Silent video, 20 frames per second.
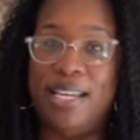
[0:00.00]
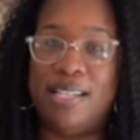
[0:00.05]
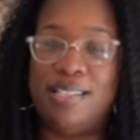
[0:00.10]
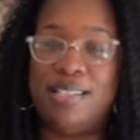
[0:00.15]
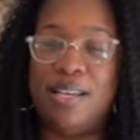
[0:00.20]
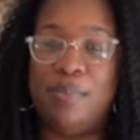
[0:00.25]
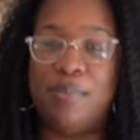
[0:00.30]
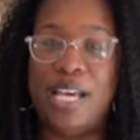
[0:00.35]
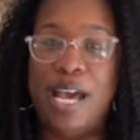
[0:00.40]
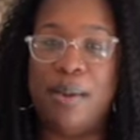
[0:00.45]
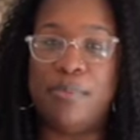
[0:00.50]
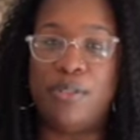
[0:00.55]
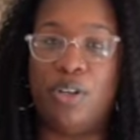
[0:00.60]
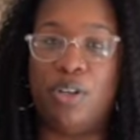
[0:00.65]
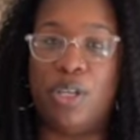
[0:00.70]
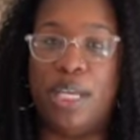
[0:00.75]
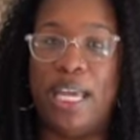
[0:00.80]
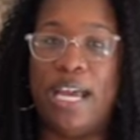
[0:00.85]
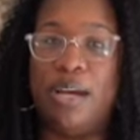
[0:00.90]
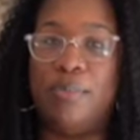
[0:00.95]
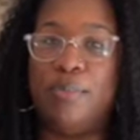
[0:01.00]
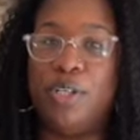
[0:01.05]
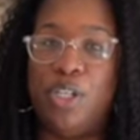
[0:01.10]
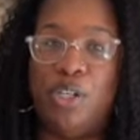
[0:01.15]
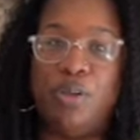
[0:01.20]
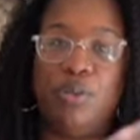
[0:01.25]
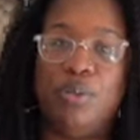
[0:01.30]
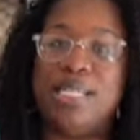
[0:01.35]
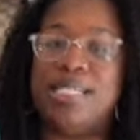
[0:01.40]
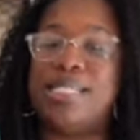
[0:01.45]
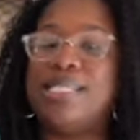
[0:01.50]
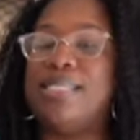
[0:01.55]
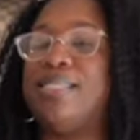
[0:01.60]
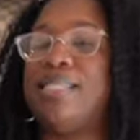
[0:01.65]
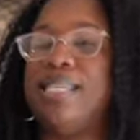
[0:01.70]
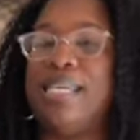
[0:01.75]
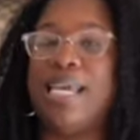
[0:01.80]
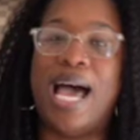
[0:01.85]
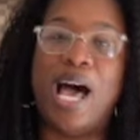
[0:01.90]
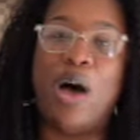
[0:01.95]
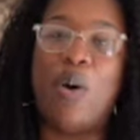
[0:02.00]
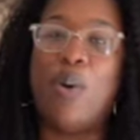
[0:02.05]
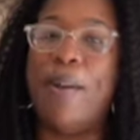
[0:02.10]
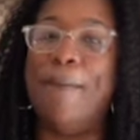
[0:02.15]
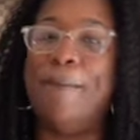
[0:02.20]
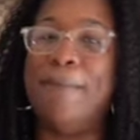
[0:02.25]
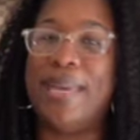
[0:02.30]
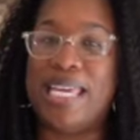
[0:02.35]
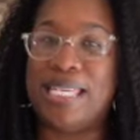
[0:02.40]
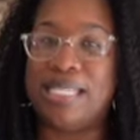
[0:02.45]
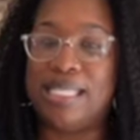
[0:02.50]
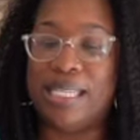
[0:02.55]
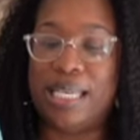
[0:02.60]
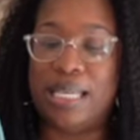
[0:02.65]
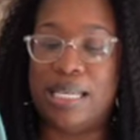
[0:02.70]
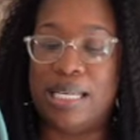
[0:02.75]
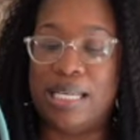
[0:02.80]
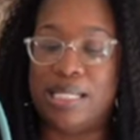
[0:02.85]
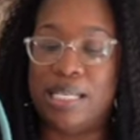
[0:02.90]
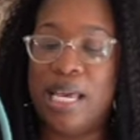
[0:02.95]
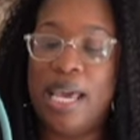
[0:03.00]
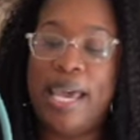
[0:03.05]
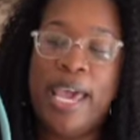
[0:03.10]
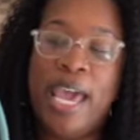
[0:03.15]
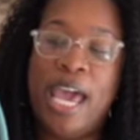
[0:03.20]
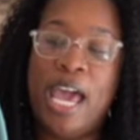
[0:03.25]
And sometimes on camera you don't get to see how amazing it is.